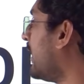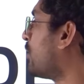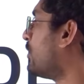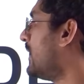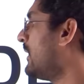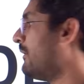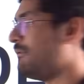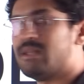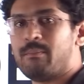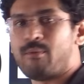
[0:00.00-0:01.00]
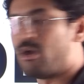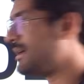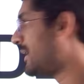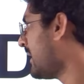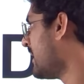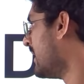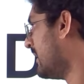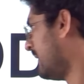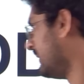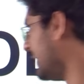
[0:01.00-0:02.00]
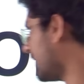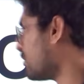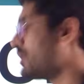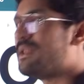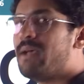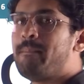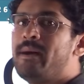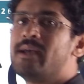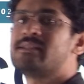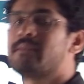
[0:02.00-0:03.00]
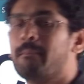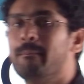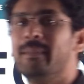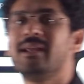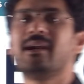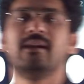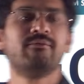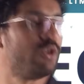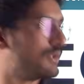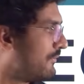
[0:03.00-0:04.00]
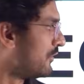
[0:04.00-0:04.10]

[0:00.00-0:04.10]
decoder with the polity. Decode the past, be ready for the